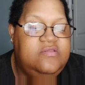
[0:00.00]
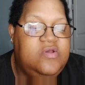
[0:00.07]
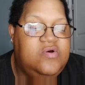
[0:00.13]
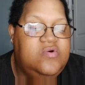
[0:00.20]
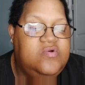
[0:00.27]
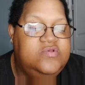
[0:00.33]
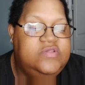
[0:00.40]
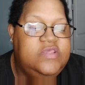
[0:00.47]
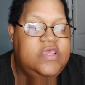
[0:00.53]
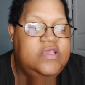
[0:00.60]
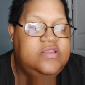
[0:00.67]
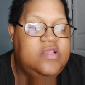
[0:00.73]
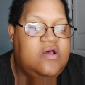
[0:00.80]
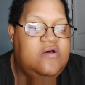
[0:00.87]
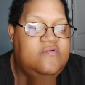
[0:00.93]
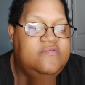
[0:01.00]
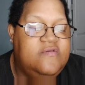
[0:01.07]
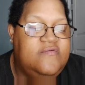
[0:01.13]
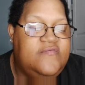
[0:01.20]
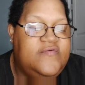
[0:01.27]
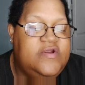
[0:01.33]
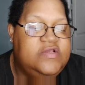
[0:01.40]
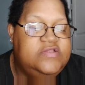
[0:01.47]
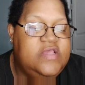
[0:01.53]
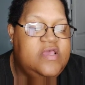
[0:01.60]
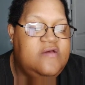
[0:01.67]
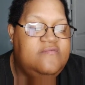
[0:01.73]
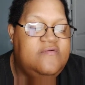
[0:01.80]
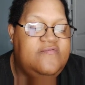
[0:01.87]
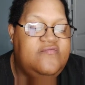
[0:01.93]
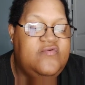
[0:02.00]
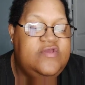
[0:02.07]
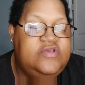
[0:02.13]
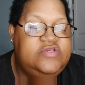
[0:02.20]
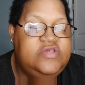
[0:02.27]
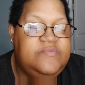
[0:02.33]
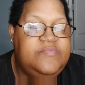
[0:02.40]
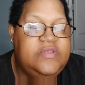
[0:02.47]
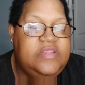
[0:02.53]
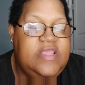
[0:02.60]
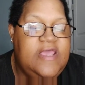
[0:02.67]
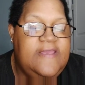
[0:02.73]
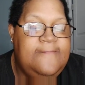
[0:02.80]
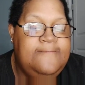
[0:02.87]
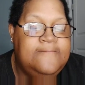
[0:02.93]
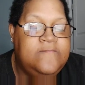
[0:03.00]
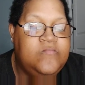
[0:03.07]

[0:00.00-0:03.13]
Knowles kicked off the first ever free shipping day